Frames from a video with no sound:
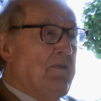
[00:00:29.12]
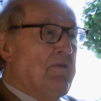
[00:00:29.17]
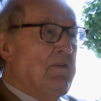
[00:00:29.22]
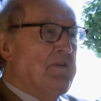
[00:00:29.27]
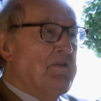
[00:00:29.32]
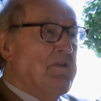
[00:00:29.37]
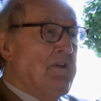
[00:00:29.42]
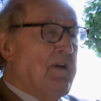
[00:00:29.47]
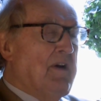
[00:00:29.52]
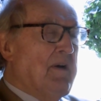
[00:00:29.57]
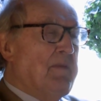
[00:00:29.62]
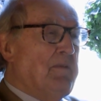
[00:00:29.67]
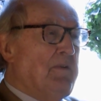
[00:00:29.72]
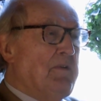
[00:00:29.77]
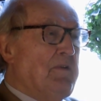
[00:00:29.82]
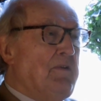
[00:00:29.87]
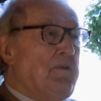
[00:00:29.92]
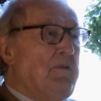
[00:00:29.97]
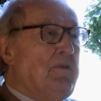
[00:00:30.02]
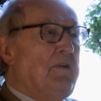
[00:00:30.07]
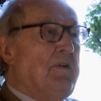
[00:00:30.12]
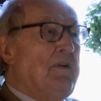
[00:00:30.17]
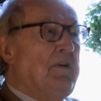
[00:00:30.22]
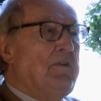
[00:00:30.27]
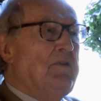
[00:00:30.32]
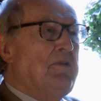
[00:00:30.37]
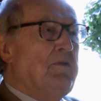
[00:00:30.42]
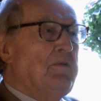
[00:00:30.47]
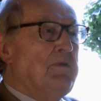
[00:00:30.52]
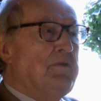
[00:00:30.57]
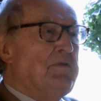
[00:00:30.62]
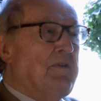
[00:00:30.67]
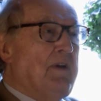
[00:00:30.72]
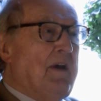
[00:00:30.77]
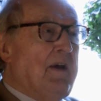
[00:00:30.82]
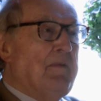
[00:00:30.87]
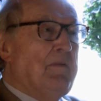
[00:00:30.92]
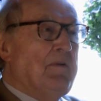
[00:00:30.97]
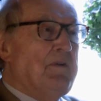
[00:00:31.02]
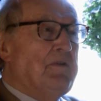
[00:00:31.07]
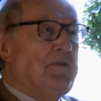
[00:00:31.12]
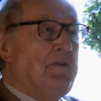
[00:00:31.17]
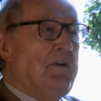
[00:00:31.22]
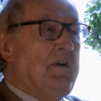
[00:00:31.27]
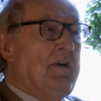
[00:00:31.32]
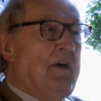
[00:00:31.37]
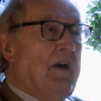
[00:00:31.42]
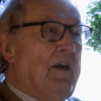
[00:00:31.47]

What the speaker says: give us an opportunity to establish